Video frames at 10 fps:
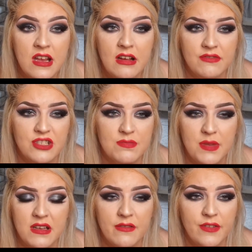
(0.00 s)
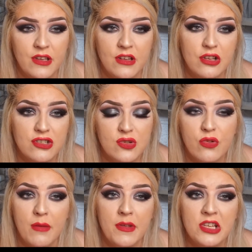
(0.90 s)
I've just been feeling so
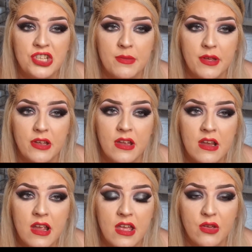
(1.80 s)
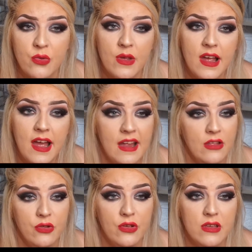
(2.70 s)
rubbish about how I
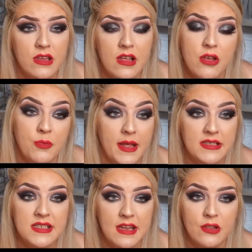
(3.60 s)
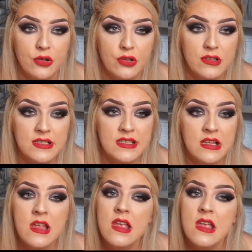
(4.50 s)
look, how my skin looks,